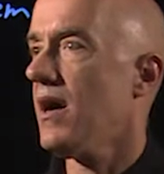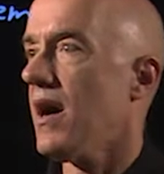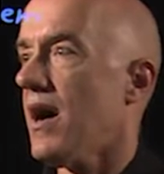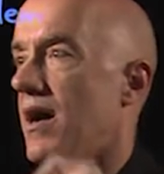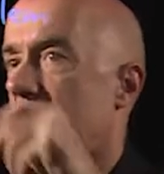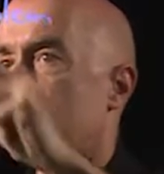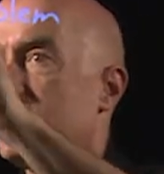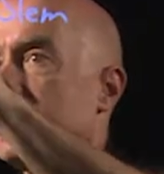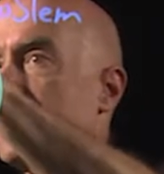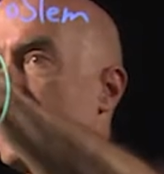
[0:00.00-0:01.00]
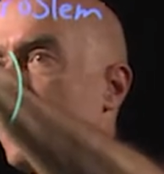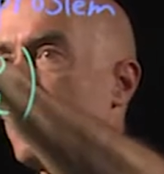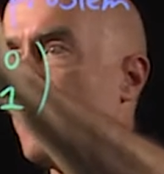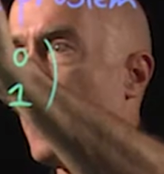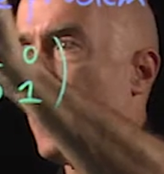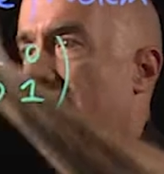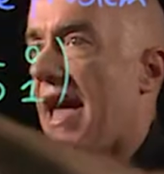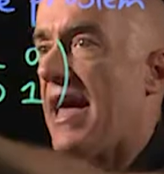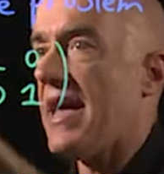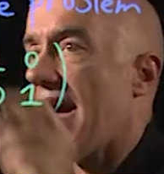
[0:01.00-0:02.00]
Uh, it's given by
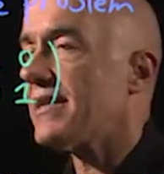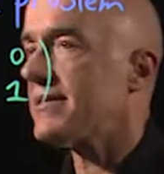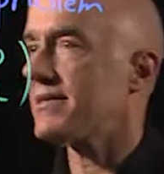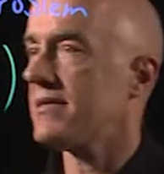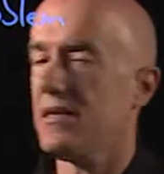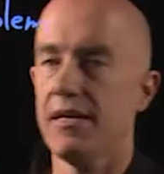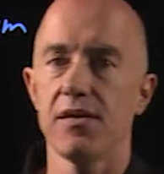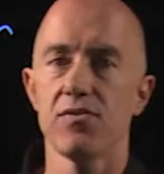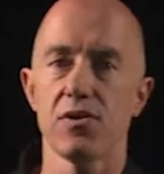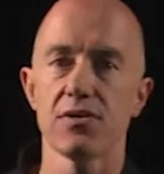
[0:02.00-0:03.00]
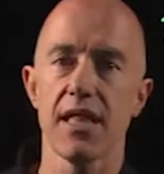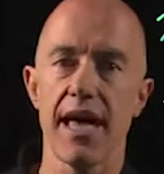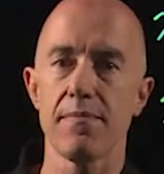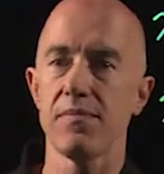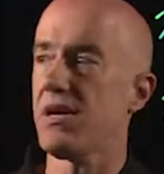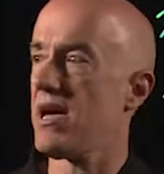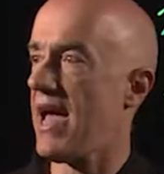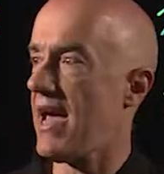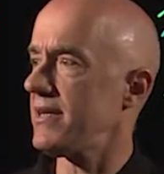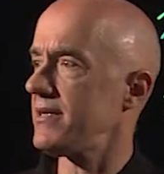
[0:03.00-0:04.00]
AX equals lambda
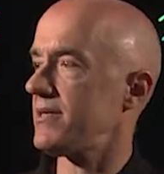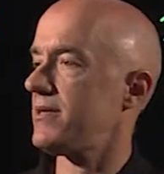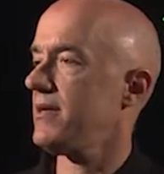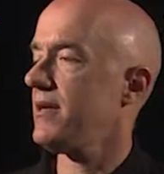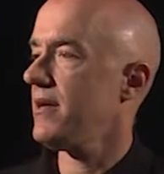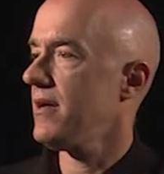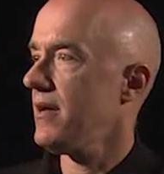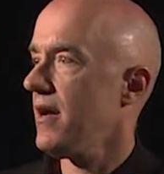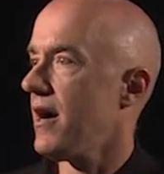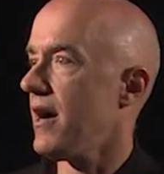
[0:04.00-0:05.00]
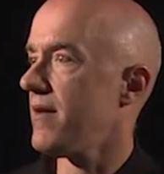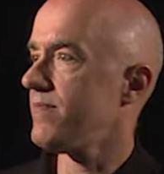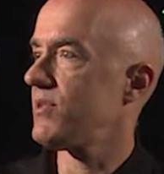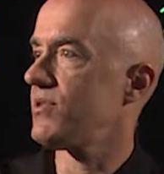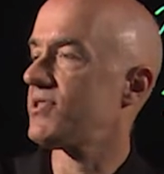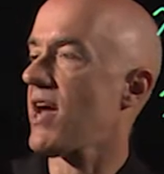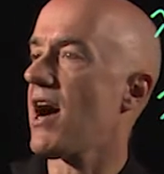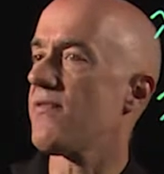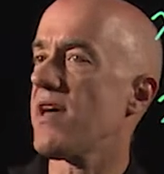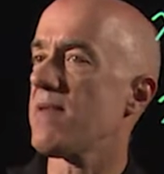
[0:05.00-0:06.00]
X. Um, to
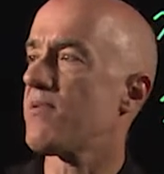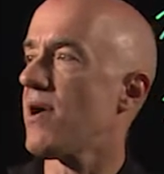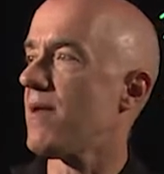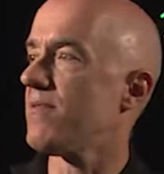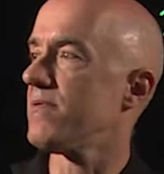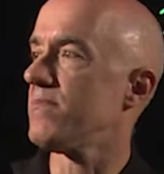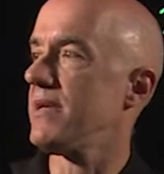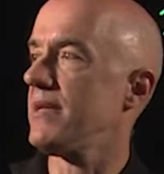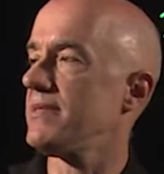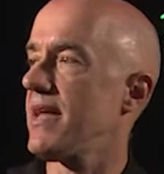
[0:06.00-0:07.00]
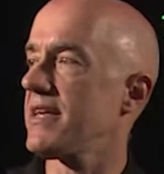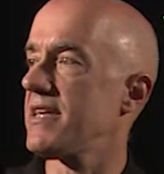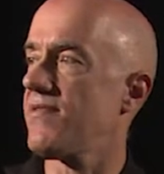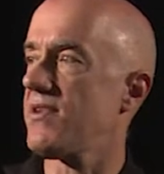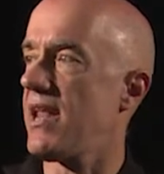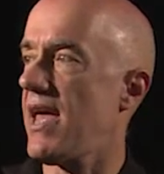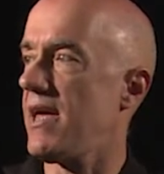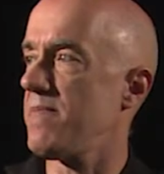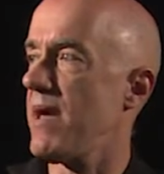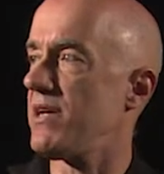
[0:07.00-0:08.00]
solve that problem means that given
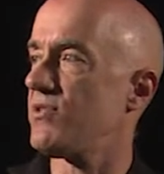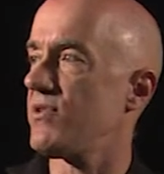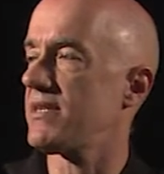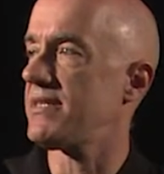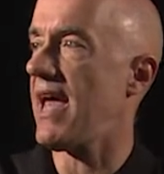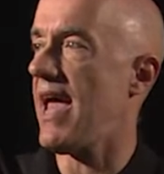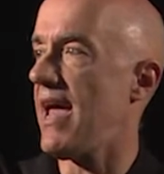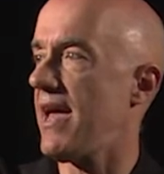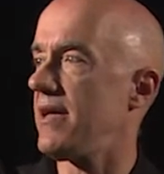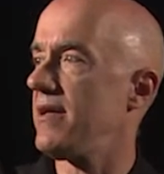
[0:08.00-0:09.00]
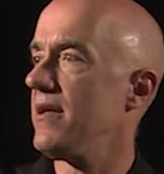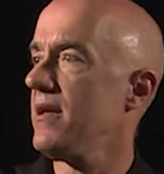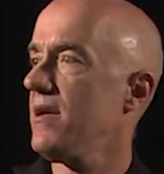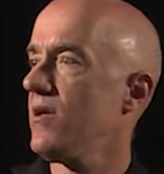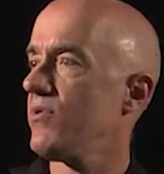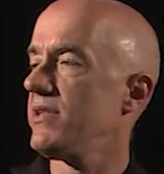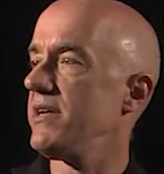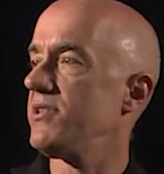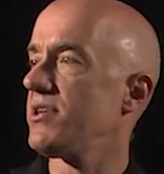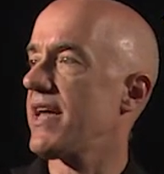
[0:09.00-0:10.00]
a matrix A, we
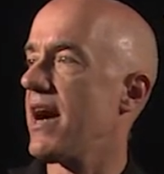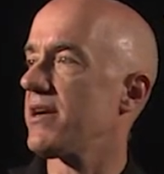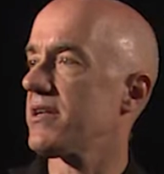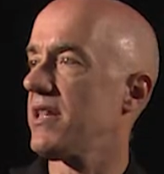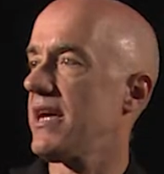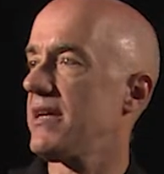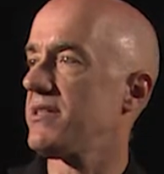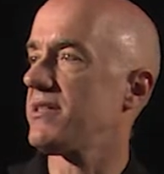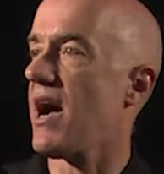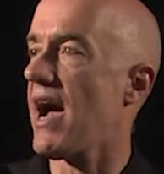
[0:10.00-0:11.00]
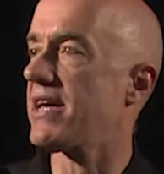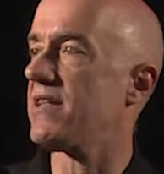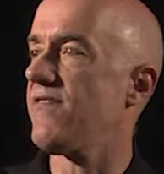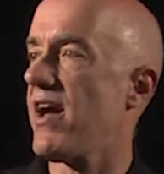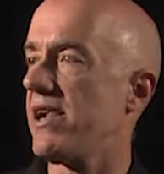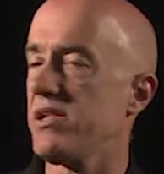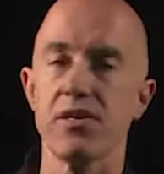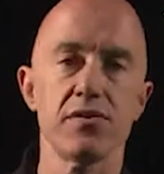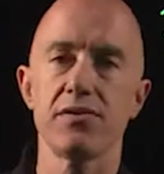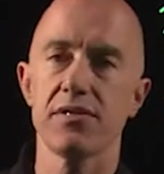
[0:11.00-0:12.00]
need to calculate its
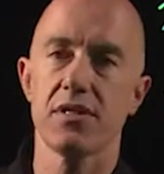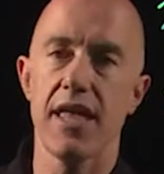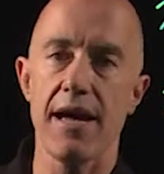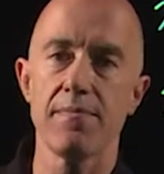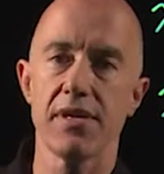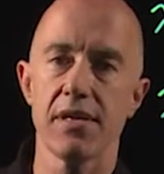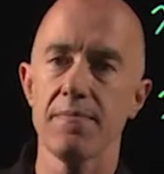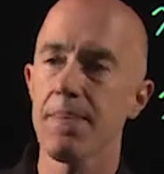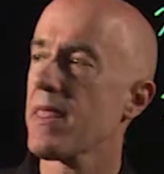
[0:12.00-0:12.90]
eigenvalues, lambda,